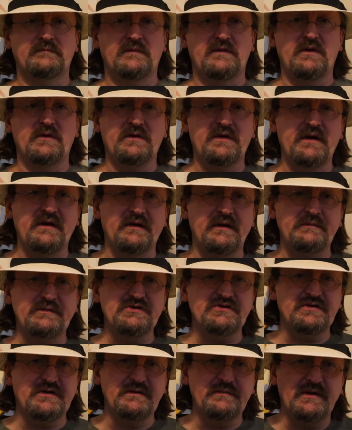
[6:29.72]
Okay, let me
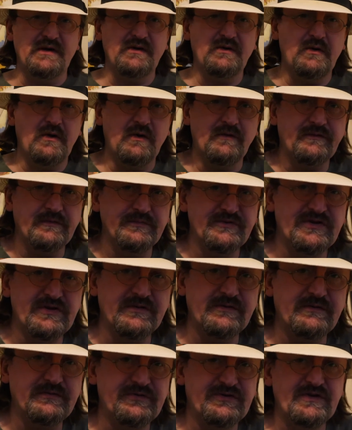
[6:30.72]
show you my haul from
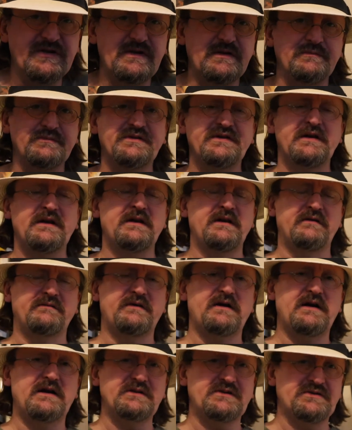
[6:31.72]
Jungle Jim's
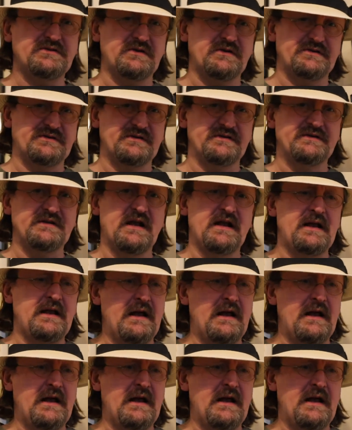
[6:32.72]
of hot sauces.